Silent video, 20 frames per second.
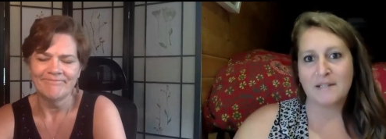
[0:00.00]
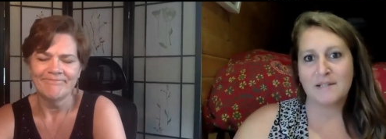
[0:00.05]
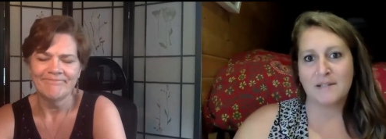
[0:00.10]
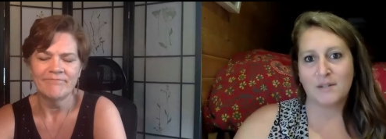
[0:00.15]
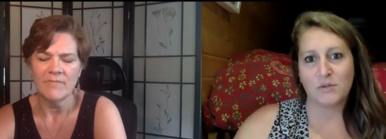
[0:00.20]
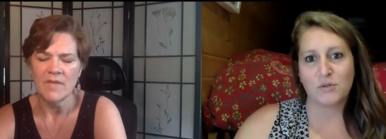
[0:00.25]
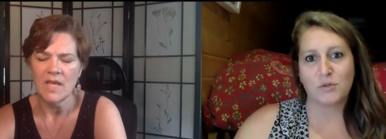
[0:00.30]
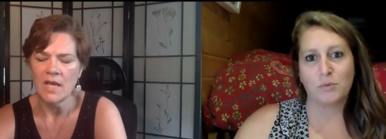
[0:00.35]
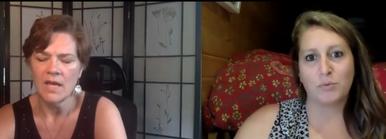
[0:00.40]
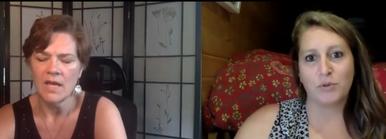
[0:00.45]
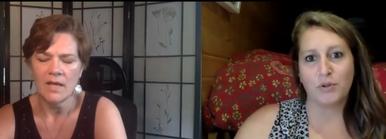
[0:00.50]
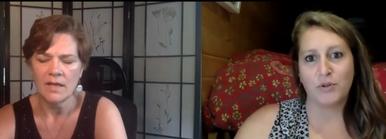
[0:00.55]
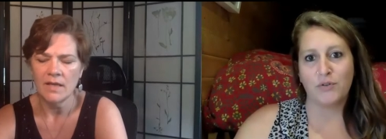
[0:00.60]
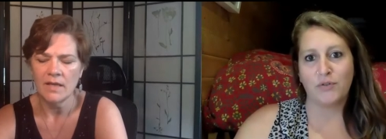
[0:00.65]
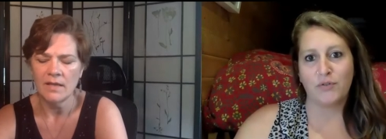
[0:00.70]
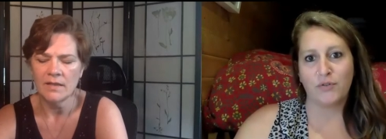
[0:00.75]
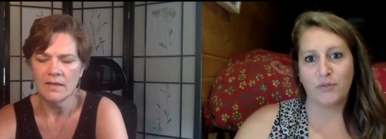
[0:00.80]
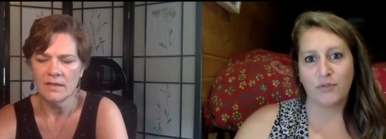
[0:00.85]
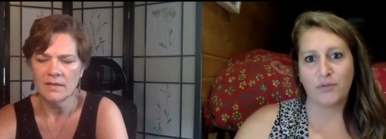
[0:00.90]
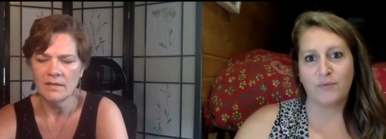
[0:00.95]
Speaker 1: social yeah,
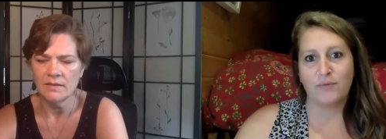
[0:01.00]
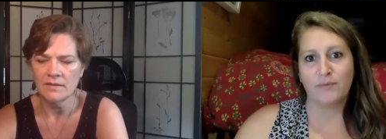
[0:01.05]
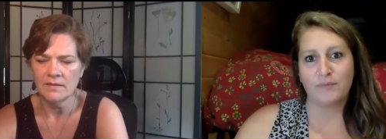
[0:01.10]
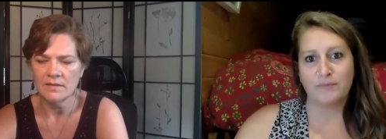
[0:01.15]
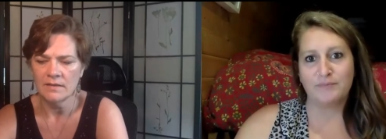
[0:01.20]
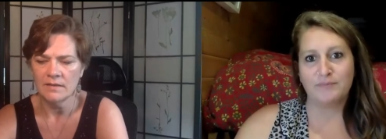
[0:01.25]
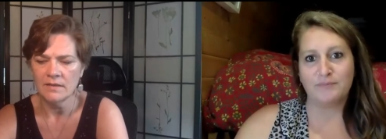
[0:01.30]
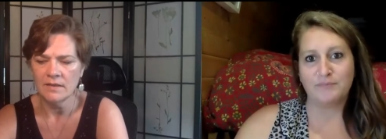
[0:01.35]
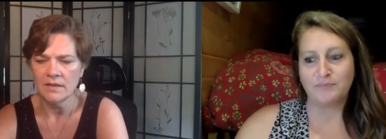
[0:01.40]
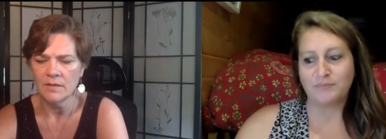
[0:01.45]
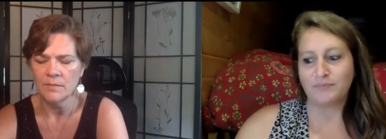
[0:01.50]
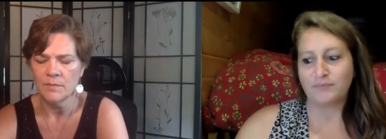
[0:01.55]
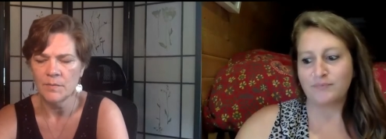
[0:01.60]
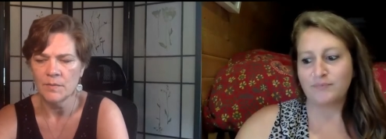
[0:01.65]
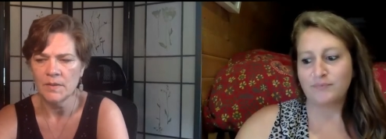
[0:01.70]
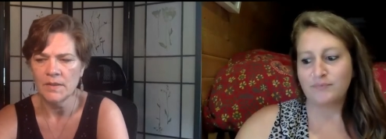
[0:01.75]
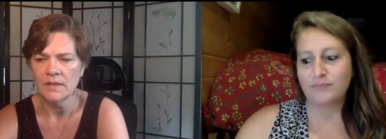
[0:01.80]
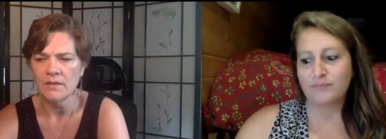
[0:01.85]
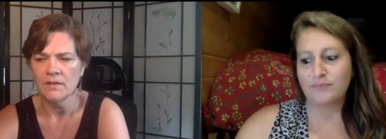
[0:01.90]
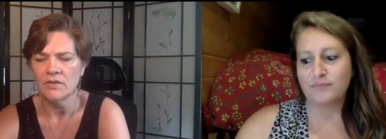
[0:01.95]
proof.
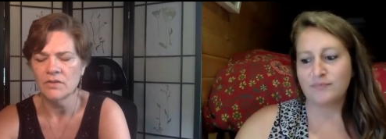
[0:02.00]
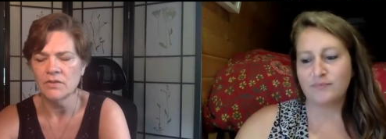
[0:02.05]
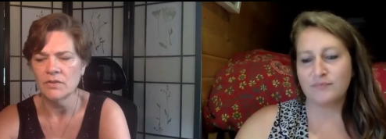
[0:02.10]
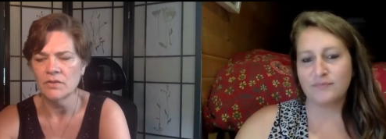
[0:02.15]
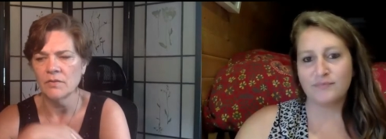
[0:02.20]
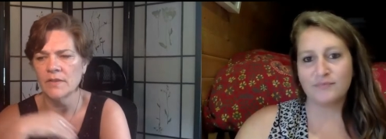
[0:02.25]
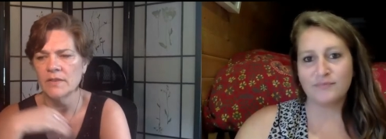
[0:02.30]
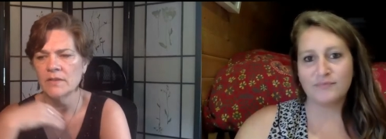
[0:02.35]
Completely true.